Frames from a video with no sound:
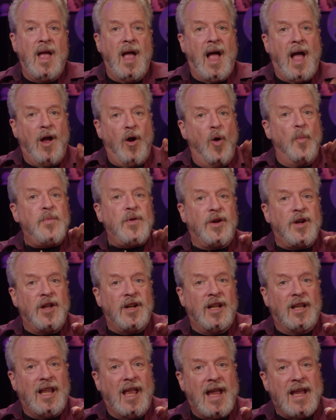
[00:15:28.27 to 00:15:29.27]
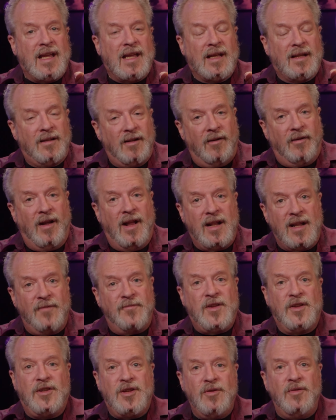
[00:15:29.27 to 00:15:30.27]
I hope you're going to like it, all right?
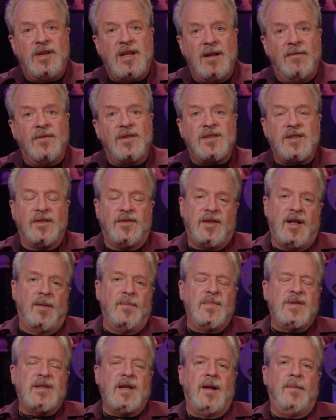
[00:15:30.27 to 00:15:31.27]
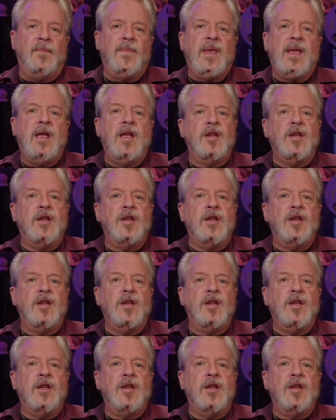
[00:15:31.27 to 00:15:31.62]
If you do, give us a thumbs up.